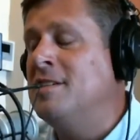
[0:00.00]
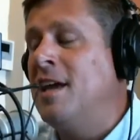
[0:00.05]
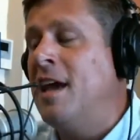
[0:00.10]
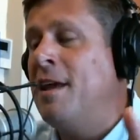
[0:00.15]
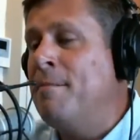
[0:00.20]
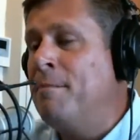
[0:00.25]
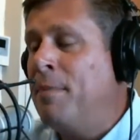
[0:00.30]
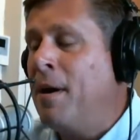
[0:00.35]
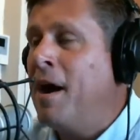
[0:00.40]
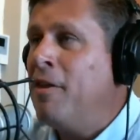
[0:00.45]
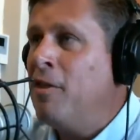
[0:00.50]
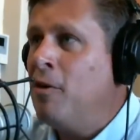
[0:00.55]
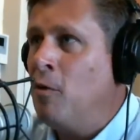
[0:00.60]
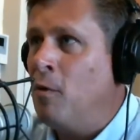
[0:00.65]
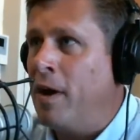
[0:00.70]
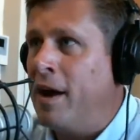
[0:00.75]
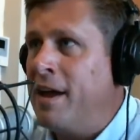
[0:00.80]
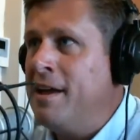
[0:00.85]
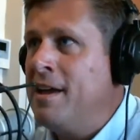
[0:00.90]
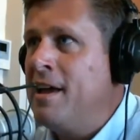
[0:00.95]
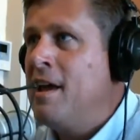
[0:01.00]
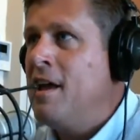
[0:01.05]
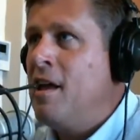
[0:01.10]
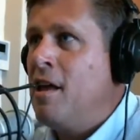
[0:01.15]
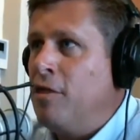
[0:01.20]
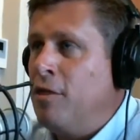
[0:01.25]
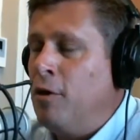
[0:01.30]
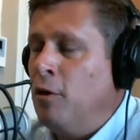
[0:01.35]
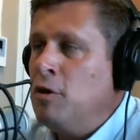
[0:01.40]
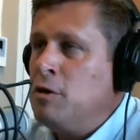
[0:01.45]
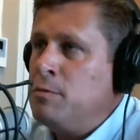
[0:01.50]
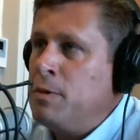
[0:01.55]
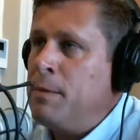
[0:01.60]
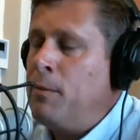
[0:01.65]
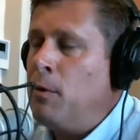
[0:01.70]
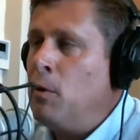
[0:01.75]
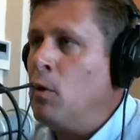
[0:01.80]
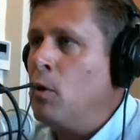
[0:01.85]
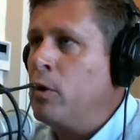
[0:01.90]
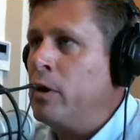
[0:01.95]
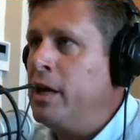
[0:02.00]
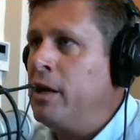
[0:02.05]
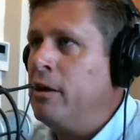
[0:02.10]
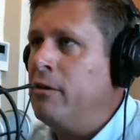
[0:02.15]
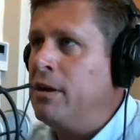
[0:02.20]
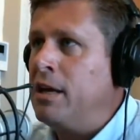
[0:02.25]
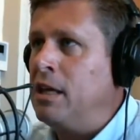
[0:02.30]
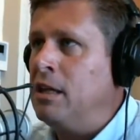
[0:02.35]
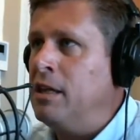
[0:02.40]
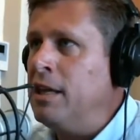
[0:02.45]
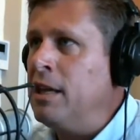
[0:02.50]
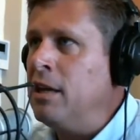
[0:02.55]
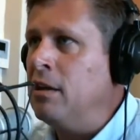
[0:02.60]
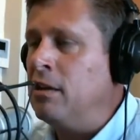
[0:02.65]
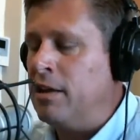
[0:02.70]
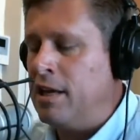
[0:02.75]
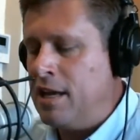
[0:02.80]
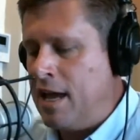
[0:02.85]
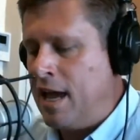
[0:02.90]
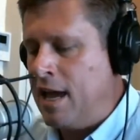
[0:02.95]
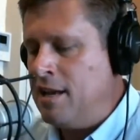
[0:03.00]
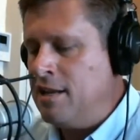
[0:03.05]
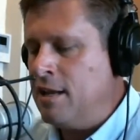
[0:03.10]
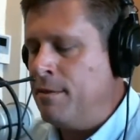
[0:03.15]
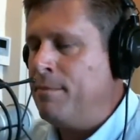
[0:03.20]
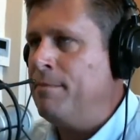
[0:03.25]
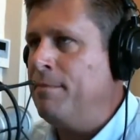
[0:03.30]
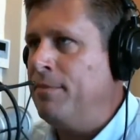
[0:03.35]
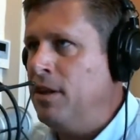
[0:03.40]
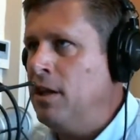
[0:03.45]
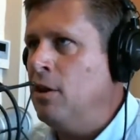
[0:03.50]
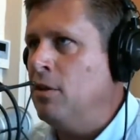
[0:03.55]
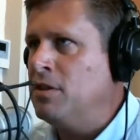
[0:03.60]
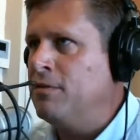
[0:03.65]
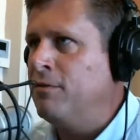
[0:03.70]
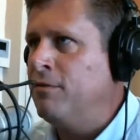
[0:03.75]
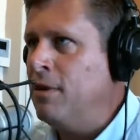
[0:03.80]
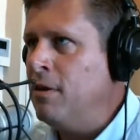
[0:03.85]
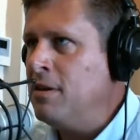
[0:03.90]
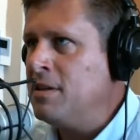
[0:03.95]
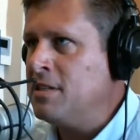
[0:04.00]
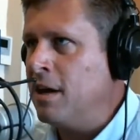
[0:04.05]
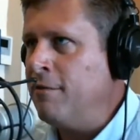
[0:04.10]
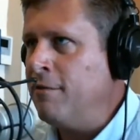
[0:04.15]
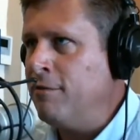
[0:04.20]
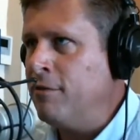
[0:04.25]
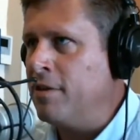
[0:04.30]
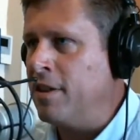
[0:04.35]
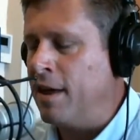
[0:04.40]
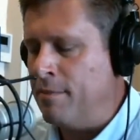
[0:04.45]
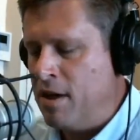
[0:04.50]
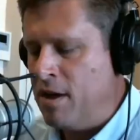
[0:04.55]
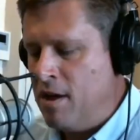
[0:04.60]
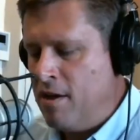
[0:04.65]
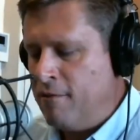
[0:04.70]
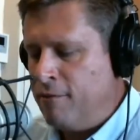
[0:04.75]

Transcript: And by the way, those people who are here illegally end up, you know, it's very tough for them.